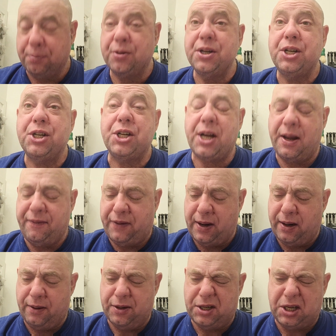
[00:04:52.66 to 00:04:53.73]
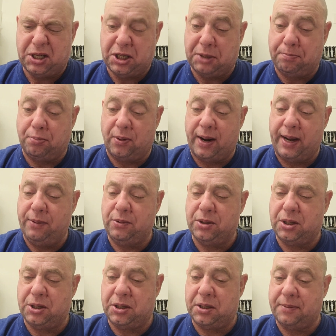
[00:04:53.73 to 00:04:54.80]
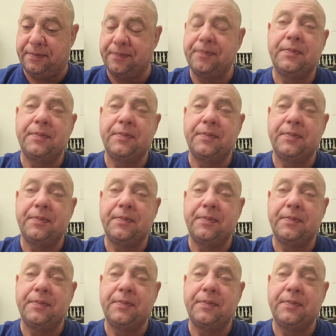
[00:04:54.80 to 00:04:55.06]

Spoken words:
pre-shave here. It's a spray. We'll just